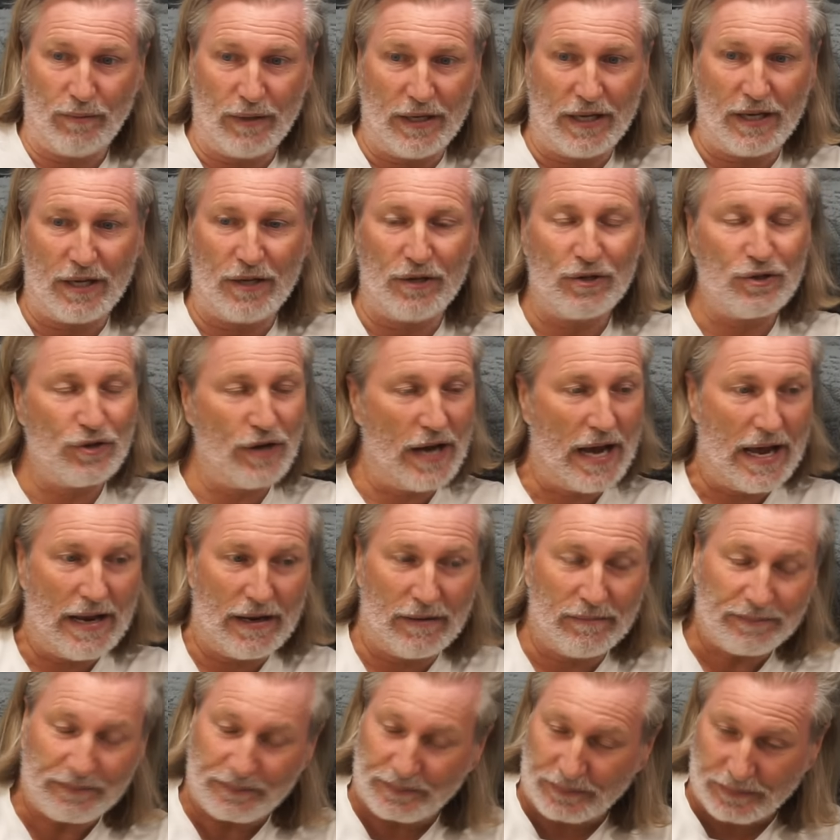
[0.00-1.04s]
week in
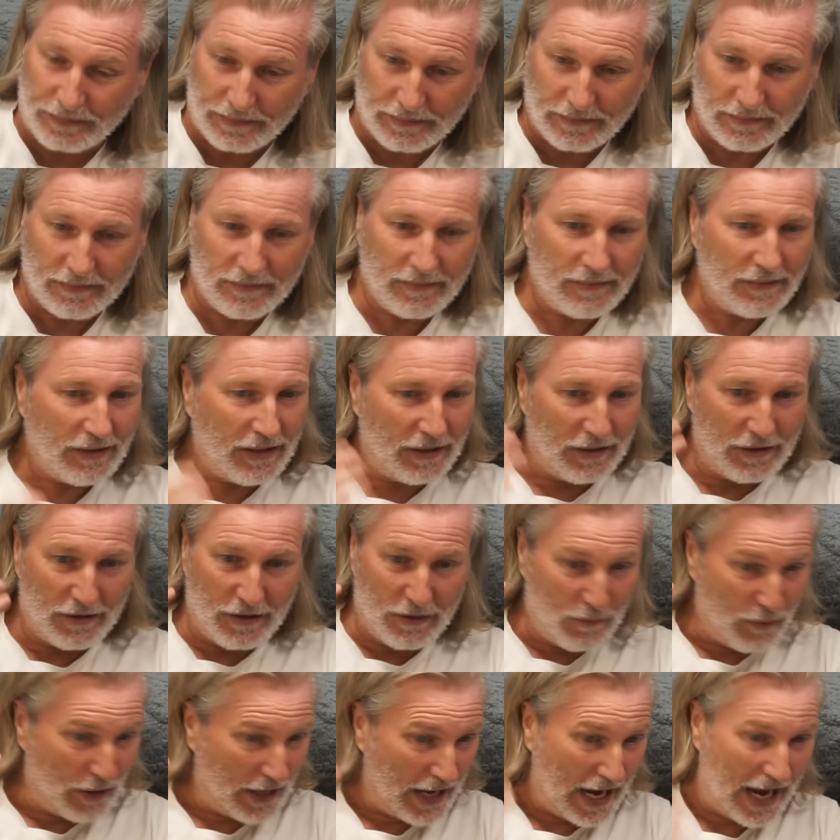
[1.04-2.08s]
training,
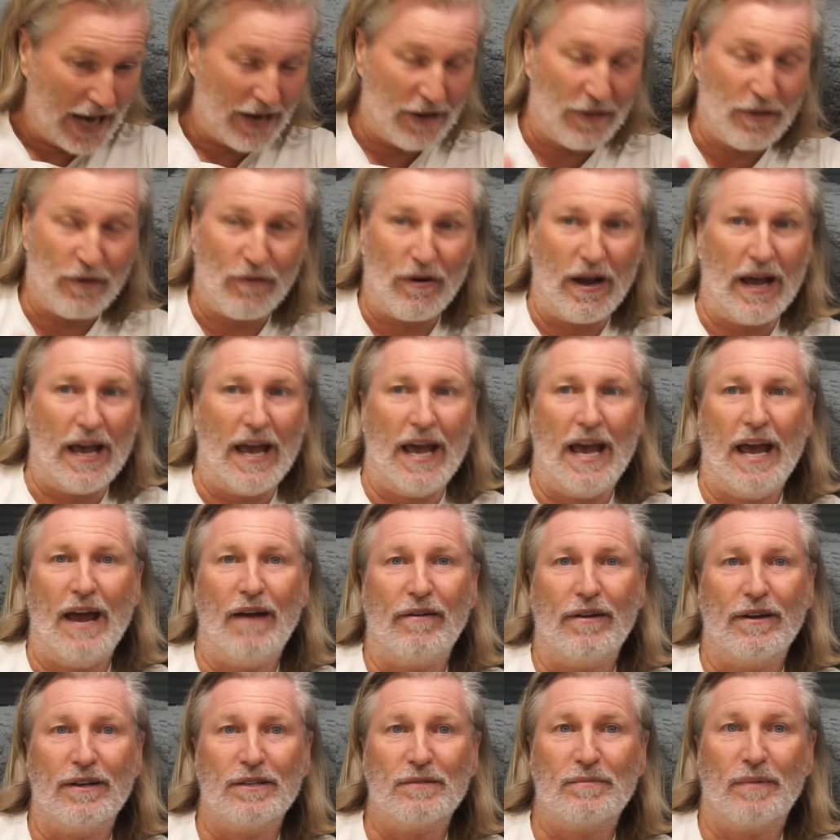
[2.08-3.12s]
we're getting in the right
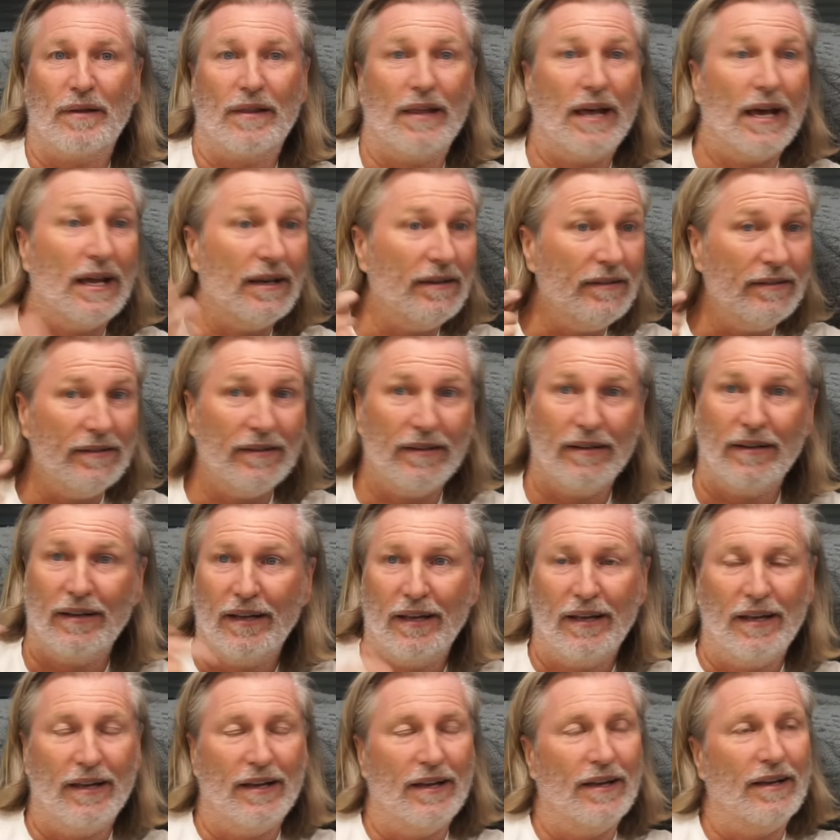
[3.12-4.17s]
areas, but then
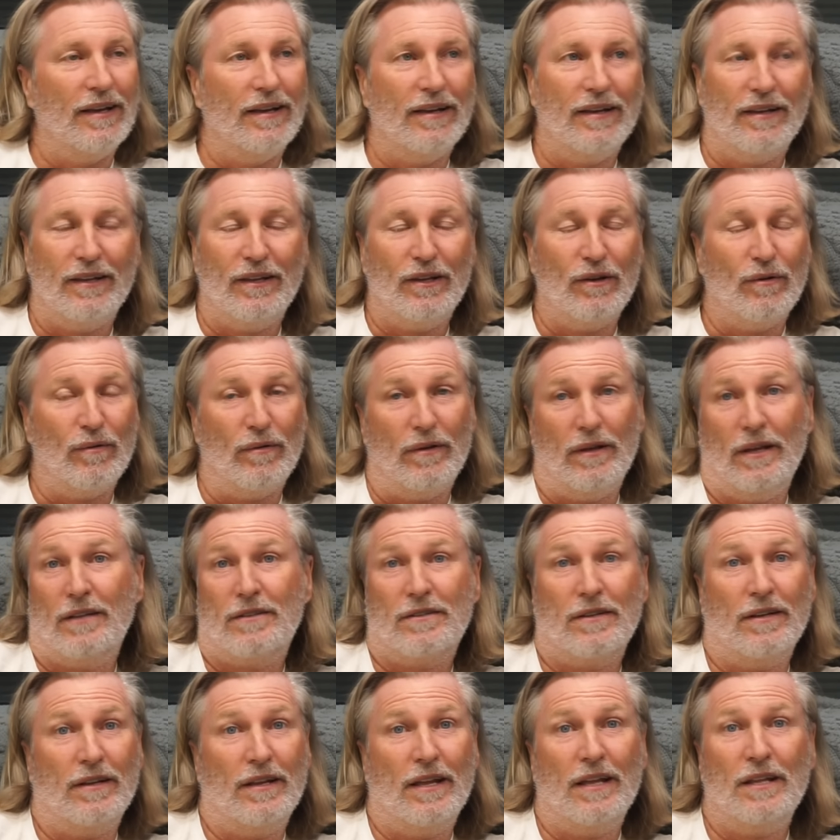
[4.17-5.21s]

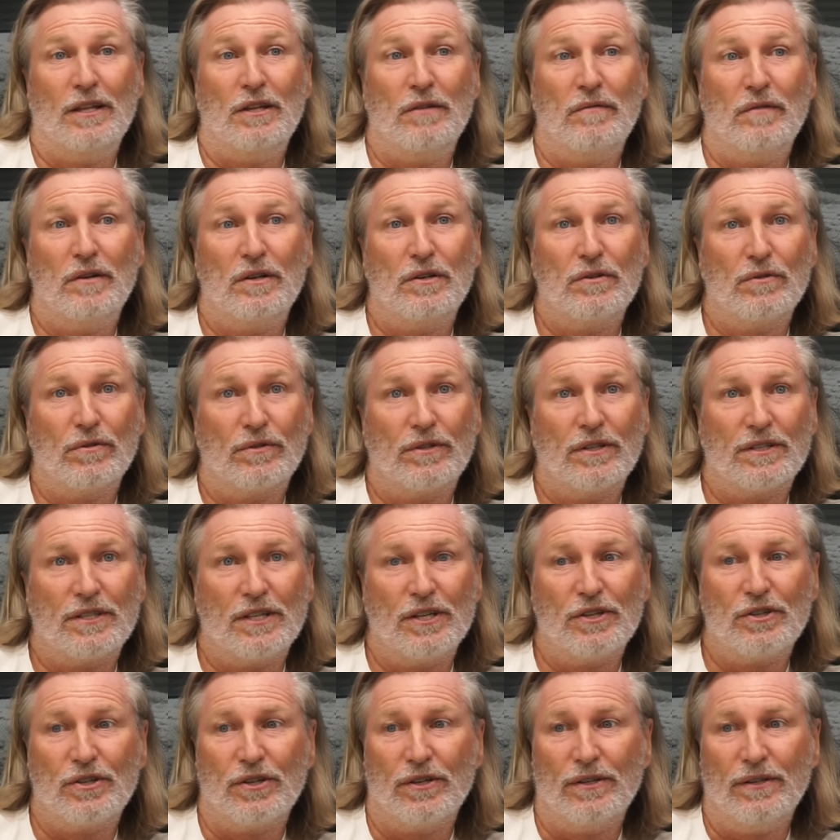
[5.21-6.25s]
it's an individual
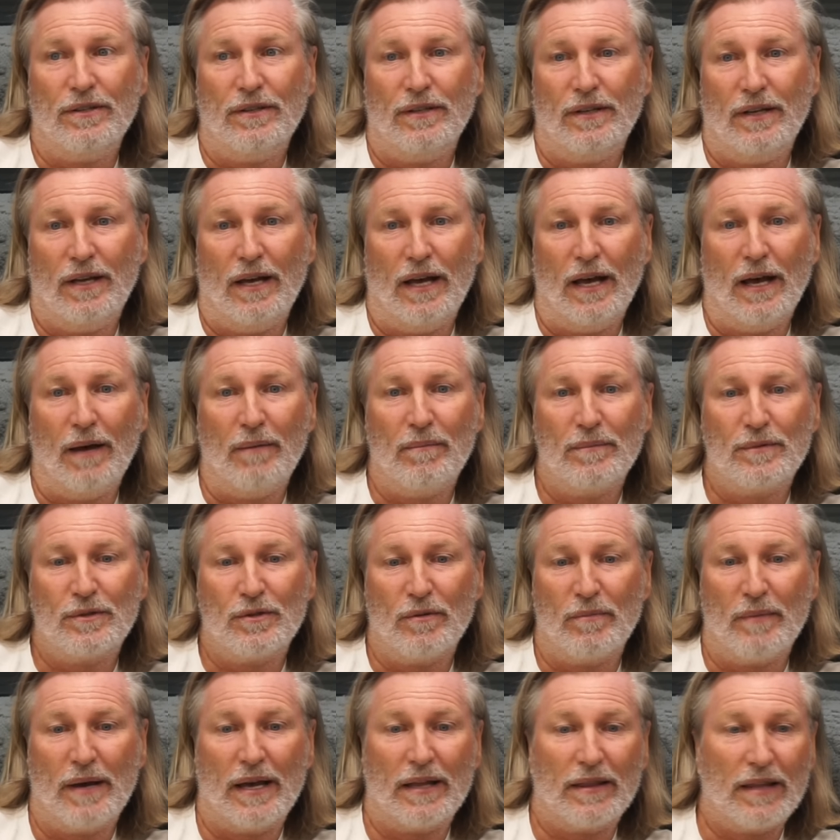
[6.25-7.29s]
decision
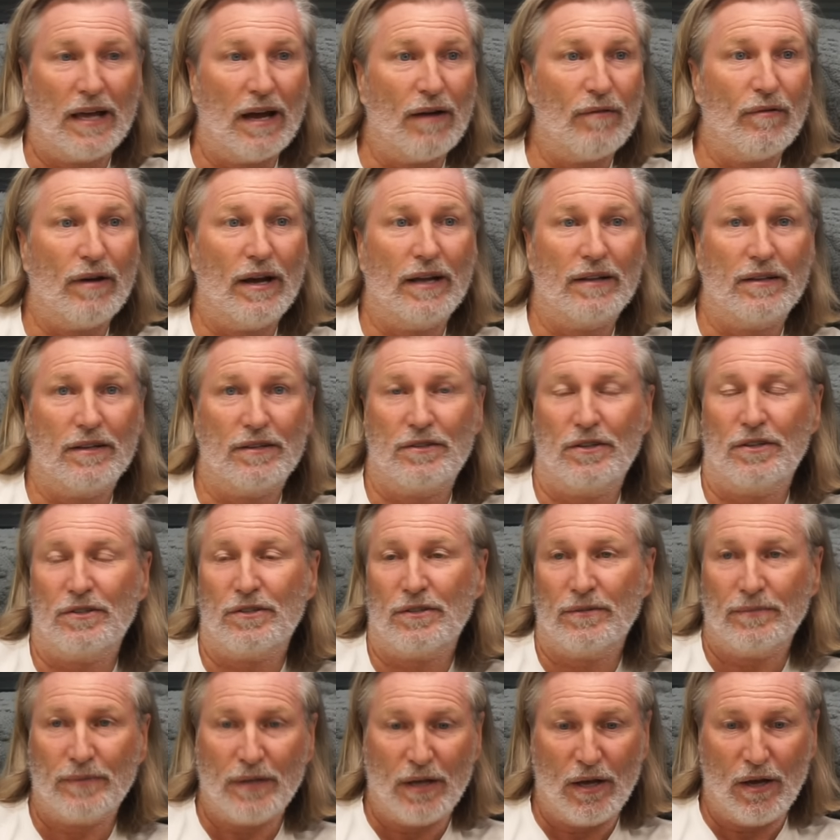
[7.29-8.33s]
to make that right
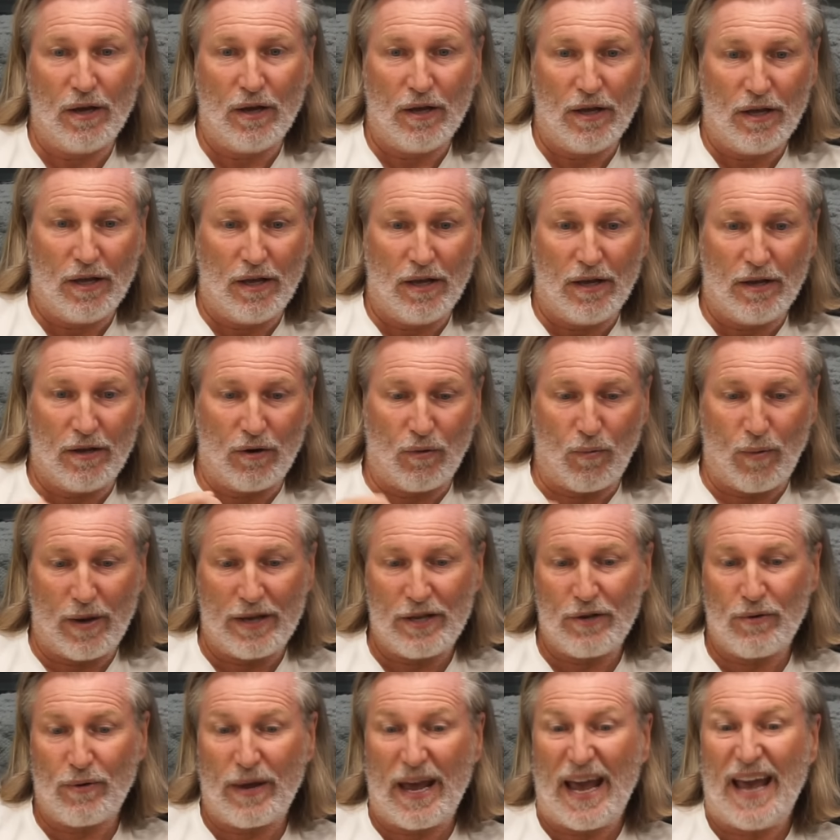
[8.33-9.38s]
decision. You know,
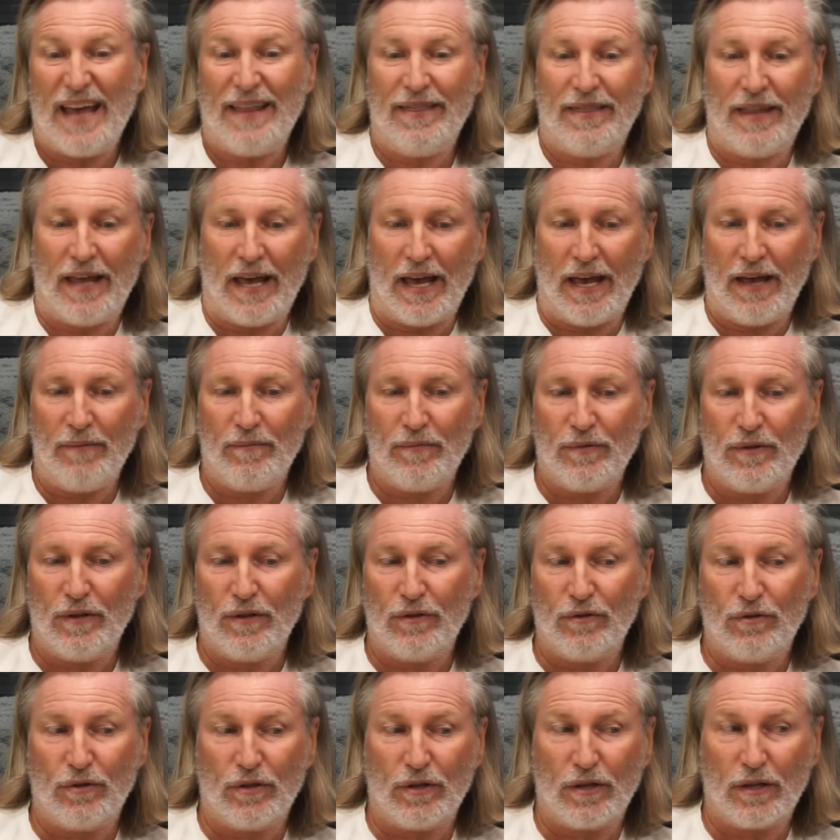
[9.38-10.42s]
when you get in there,
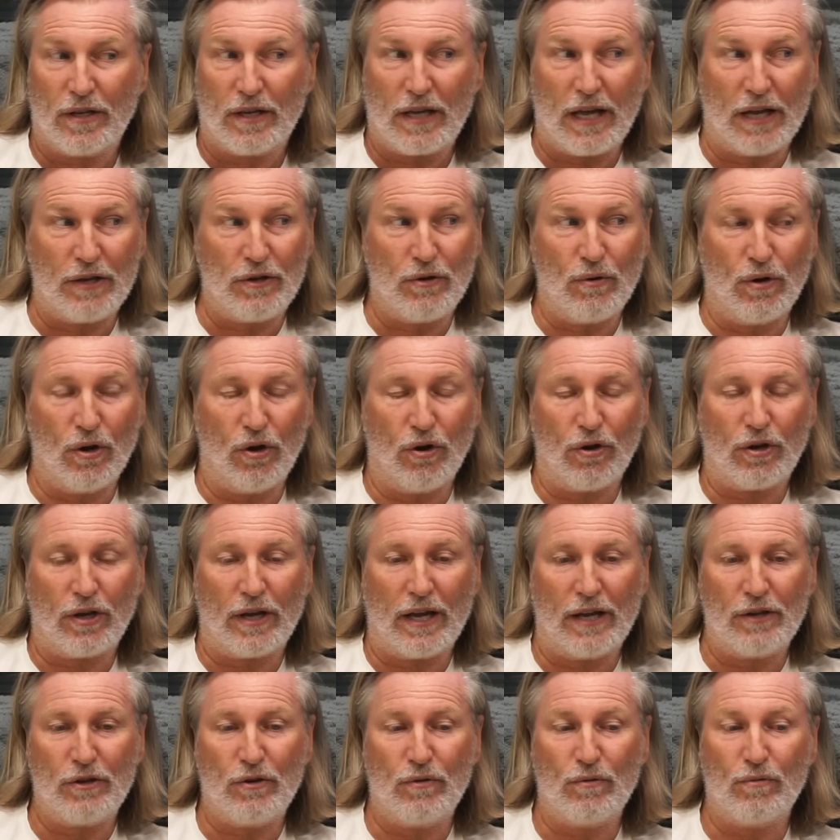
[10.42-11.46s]
can you look,
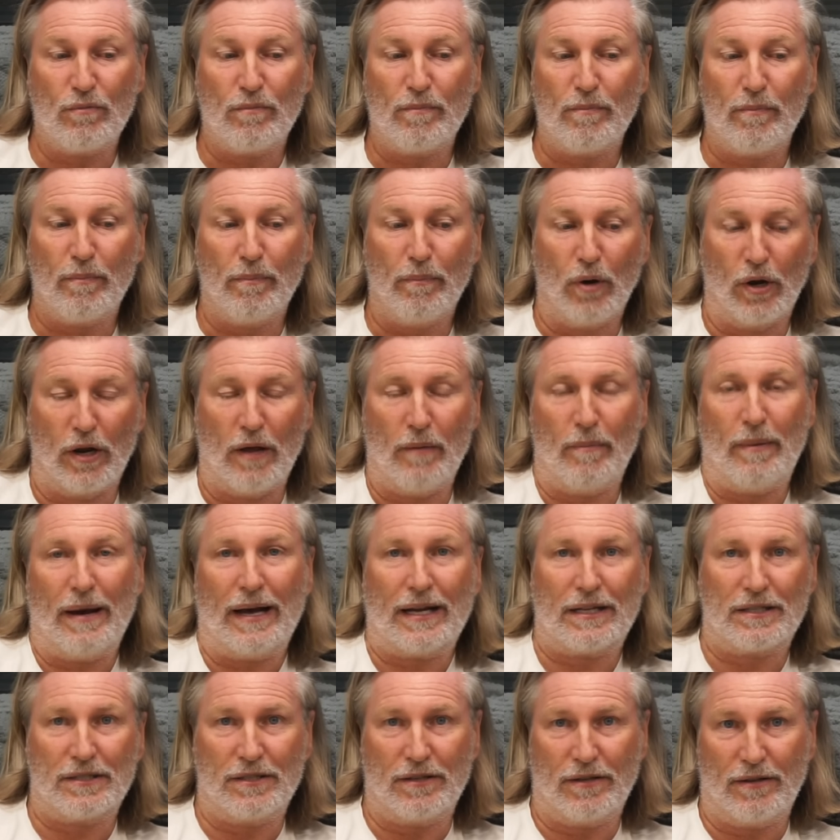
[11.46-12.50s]
can you pull it
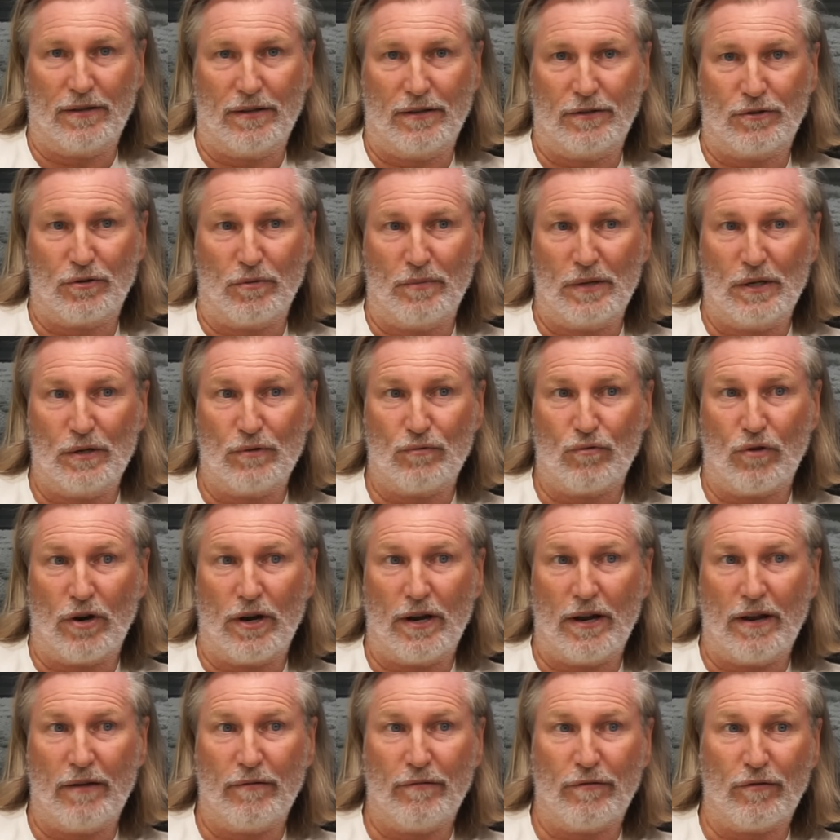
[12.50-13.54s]
back to somebody's
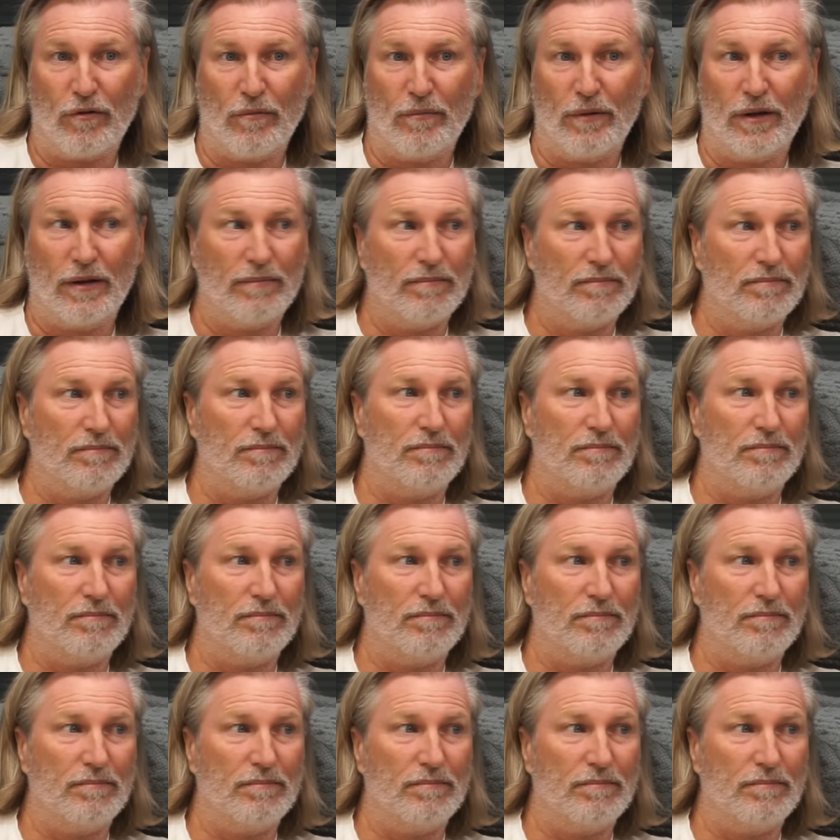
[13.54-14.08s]
running in from the